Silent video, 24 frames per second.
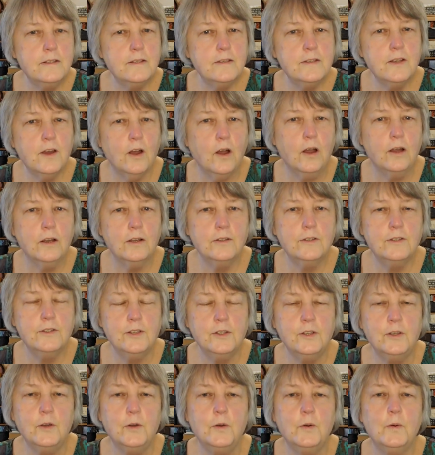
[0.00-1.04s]
to talk to
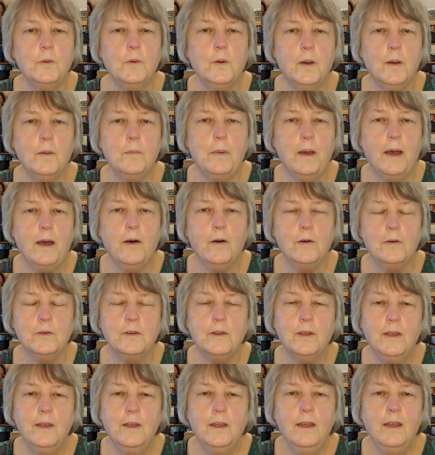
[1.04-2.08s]
you about